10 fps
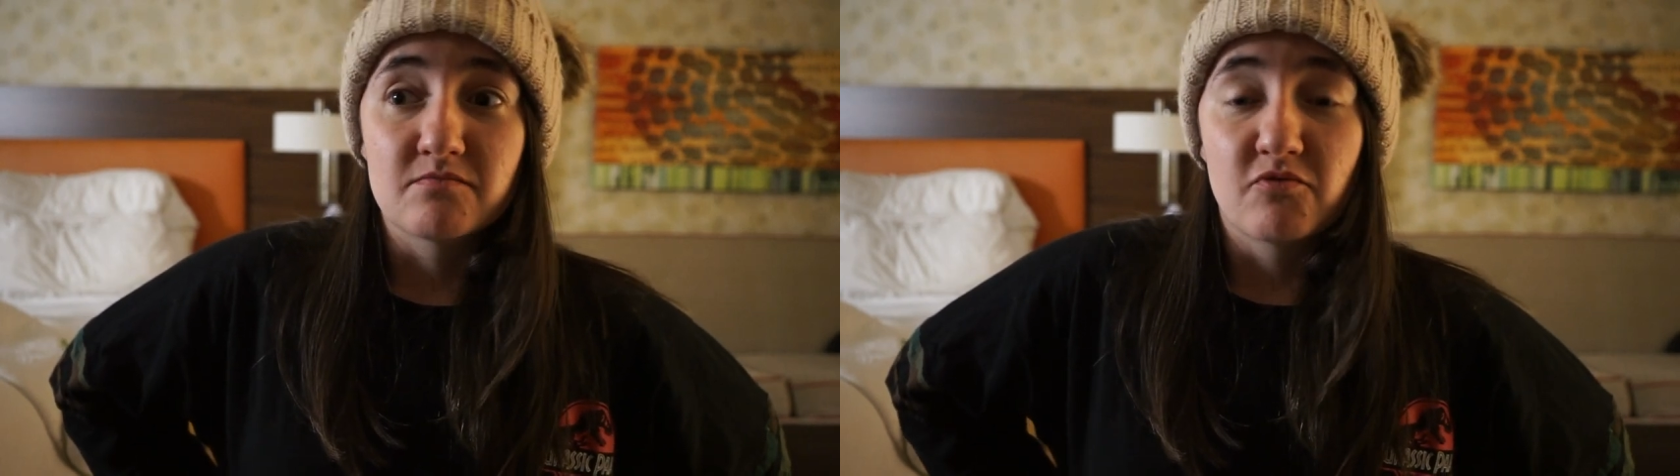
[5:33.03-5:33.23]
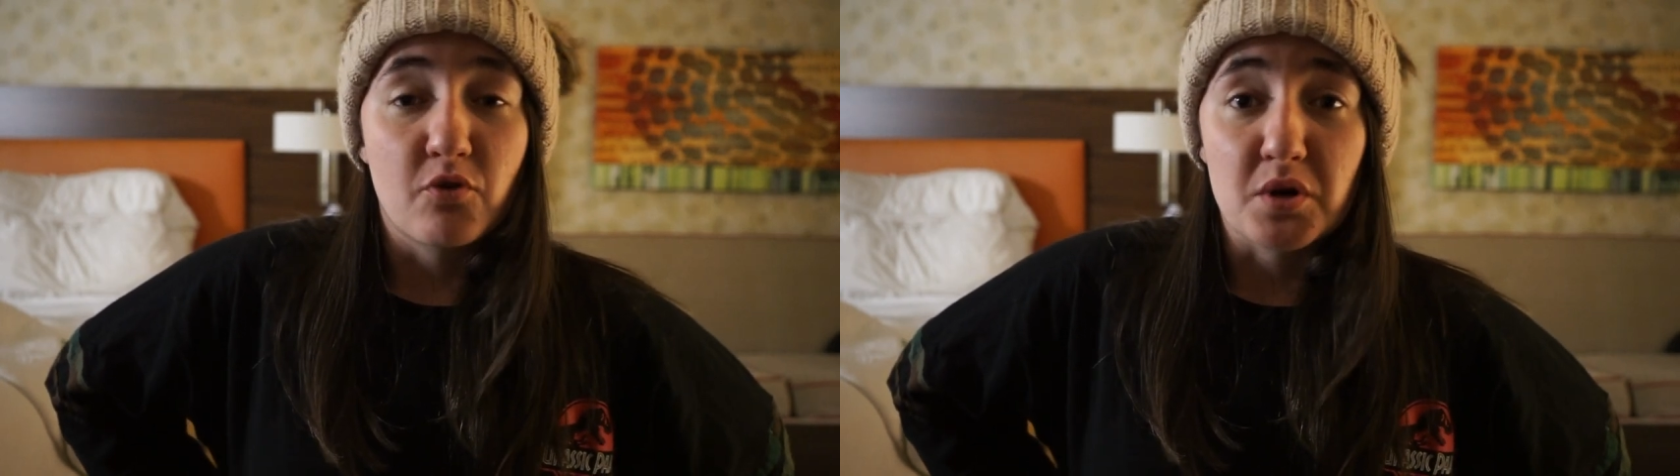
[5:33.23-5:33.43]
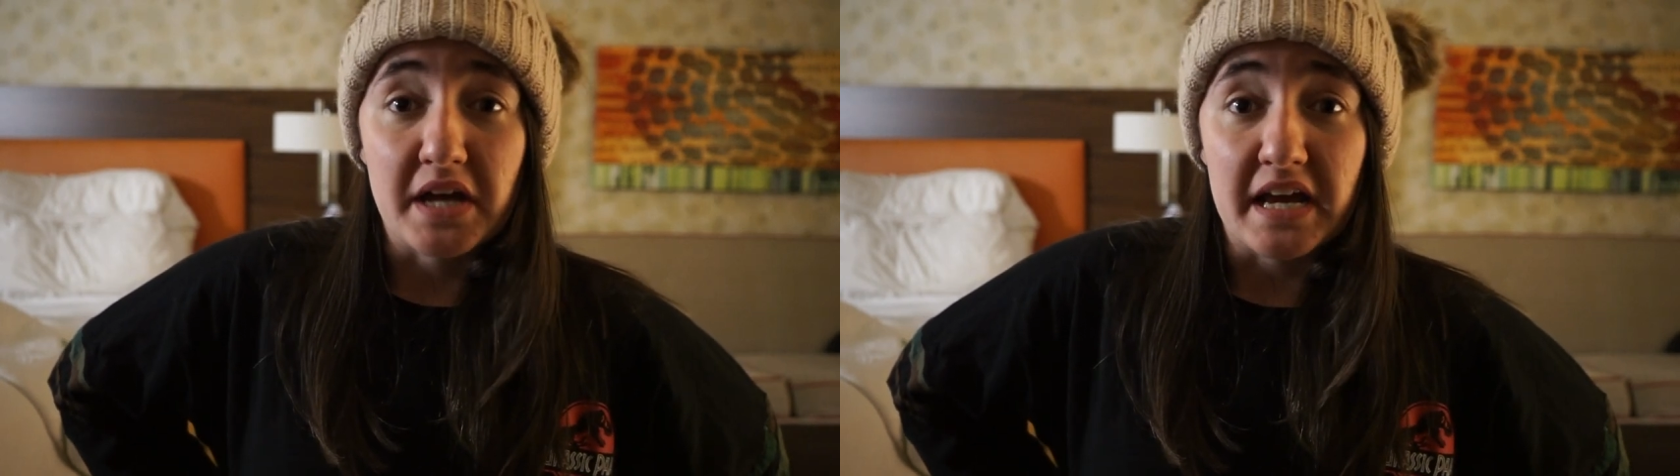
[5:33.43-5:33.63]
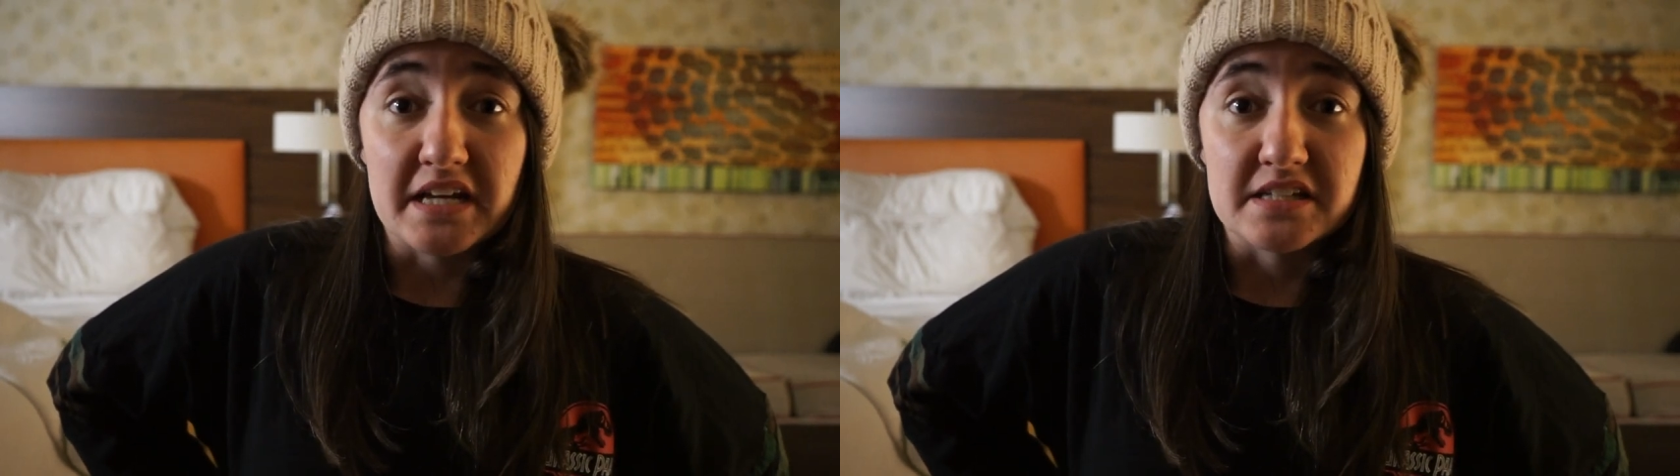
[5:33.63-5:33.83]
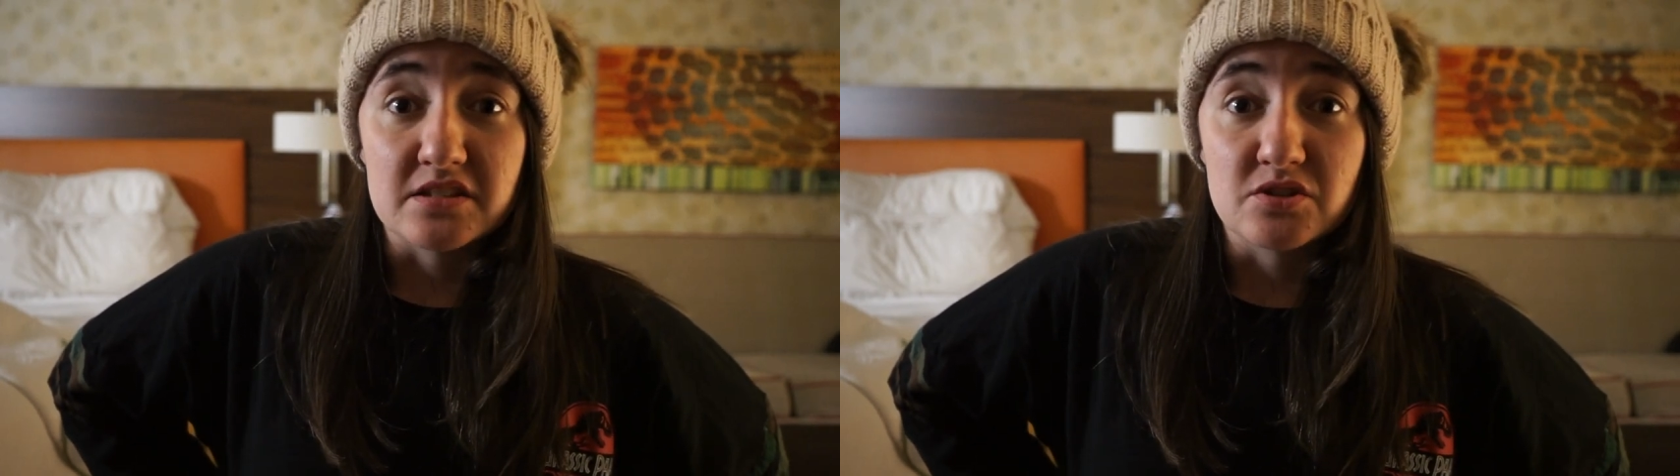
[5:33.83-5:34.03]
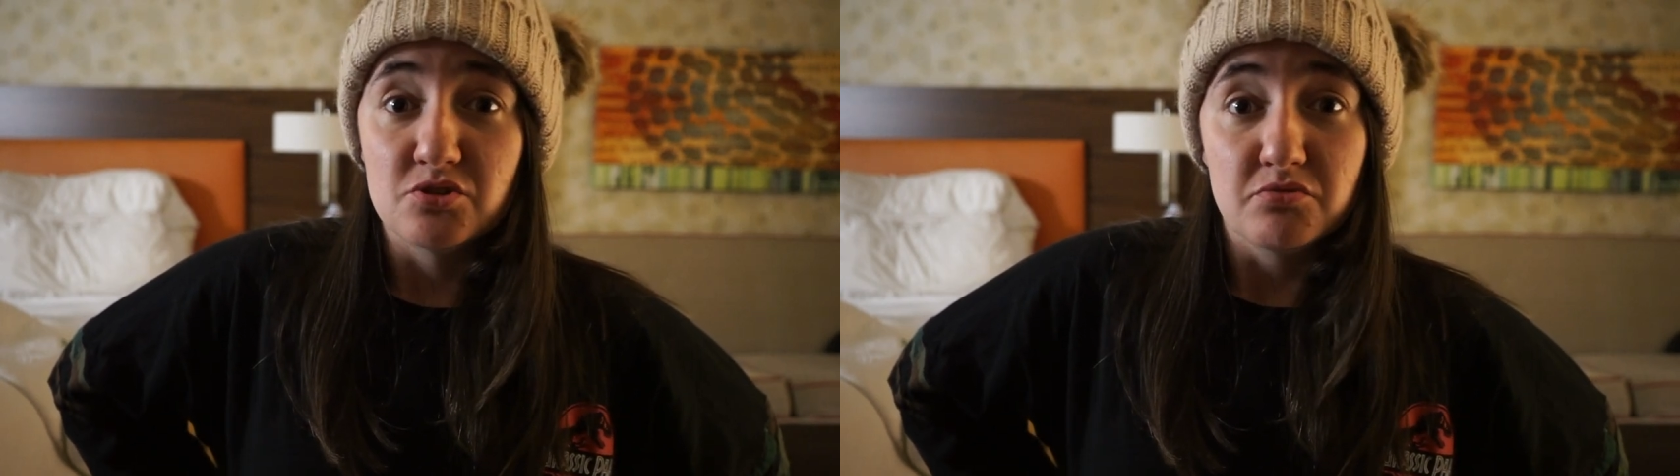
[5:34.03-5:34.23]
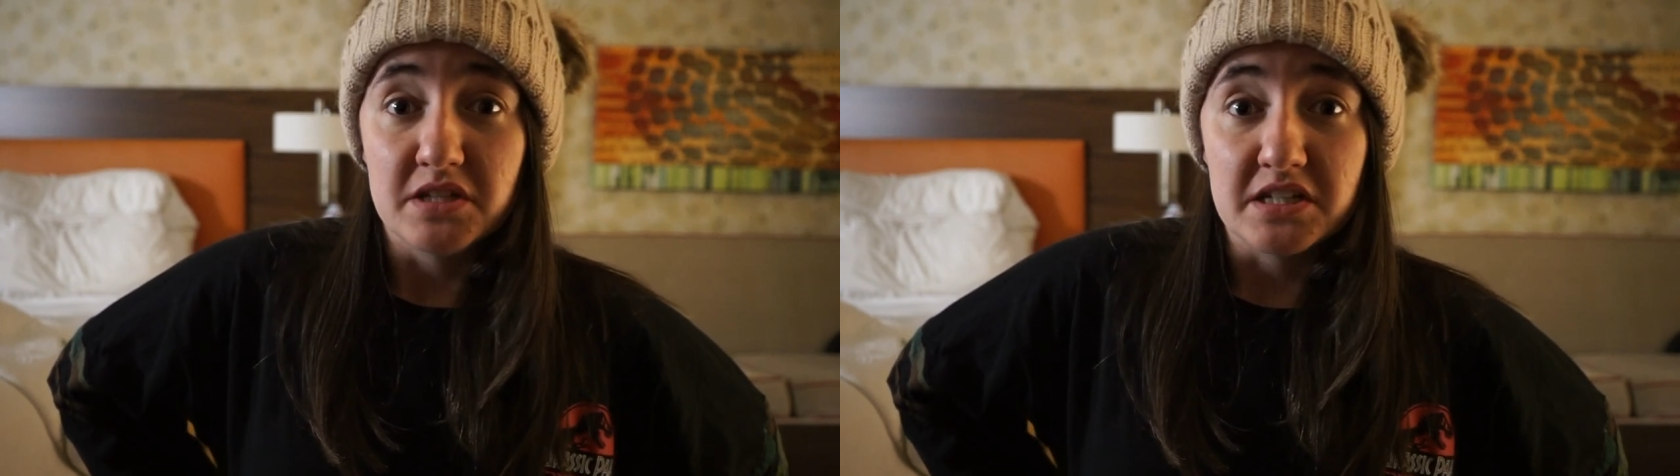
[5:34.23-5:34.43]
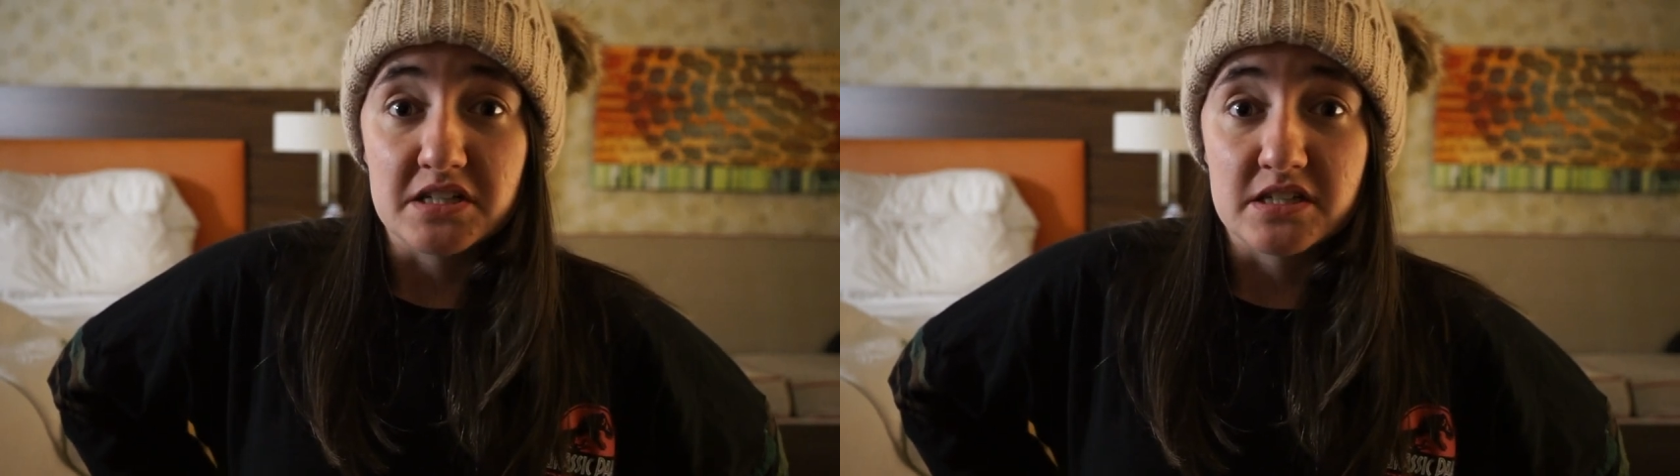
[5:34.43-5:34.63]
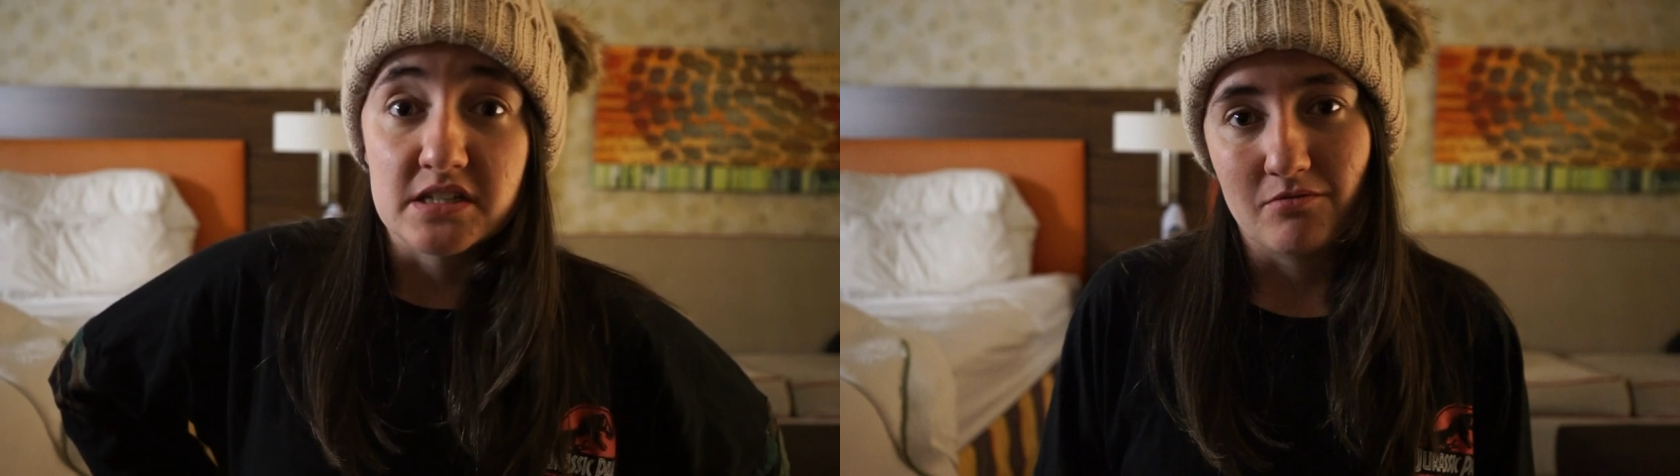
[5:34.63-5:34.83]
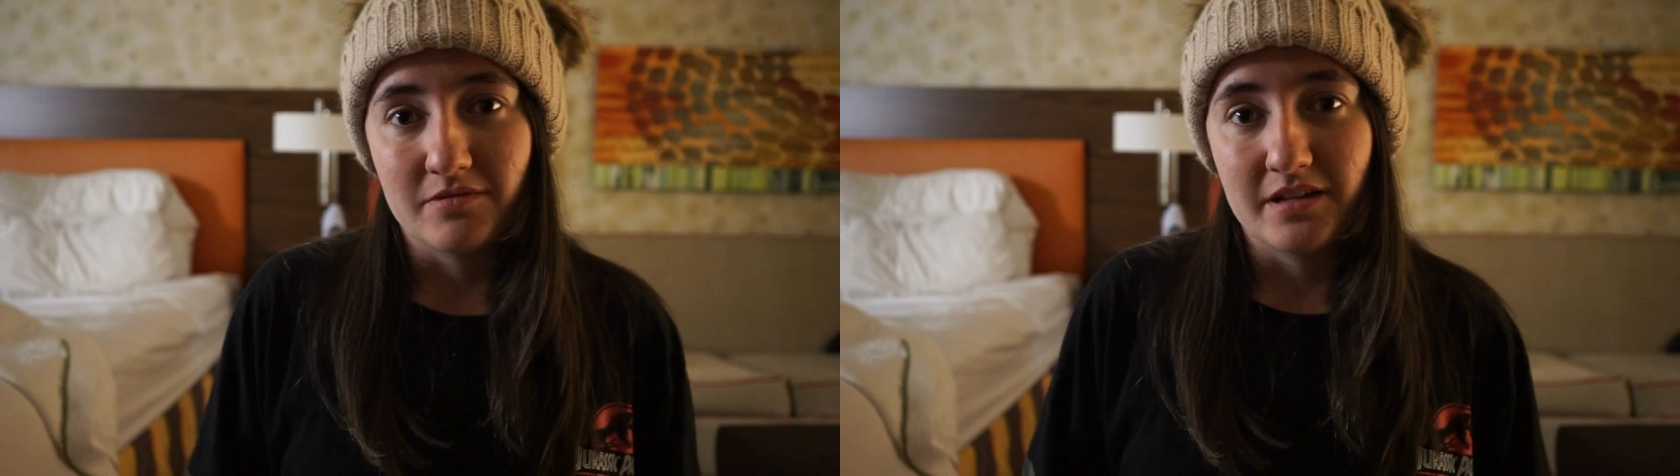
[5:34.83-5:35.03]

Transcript: 4 days, 2 weeks.